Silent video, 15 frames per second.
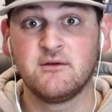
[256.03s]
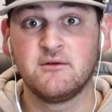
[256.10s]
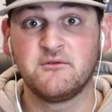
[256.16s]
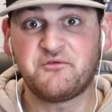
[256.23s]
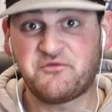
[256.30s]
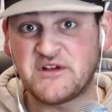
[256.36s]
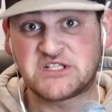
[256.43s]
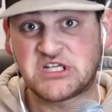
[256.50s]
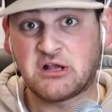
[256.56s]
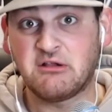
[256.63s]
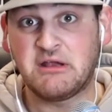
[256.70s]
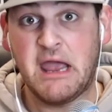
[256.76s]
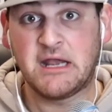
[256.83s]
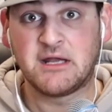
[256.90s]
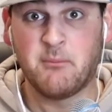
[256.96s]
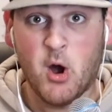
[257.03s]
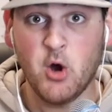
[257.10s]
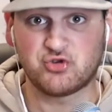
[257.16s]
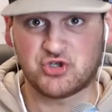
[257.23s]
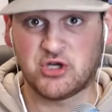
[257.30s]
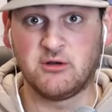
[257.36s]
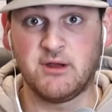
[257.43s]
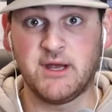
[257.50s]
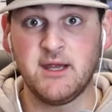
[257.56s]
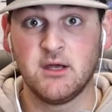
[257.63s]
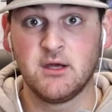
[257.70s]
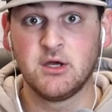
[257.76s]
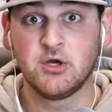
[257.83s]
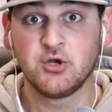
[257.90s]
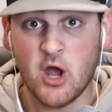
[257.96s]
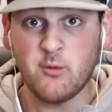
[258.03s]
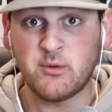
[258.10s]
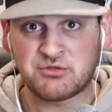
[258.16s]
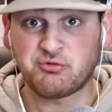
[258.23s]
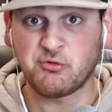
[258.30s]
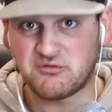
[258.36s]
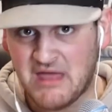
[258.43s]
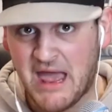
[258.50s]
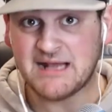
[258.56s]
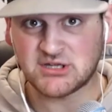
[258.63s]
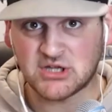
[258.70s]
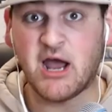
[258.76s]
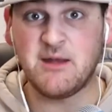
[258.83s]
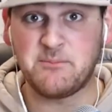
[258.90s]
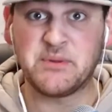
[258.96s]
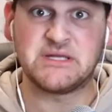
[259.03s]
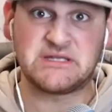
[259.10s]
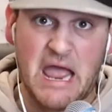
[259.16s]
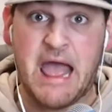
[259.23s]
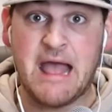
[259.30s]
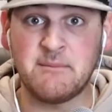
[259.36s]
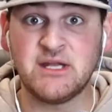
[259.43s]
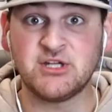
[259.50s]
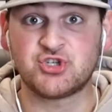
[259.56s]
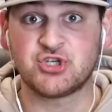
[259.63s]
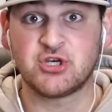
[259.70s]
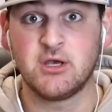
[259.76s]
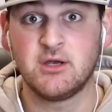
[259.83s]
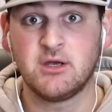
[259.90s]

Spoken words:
Physically and emotionally, going through that type of damage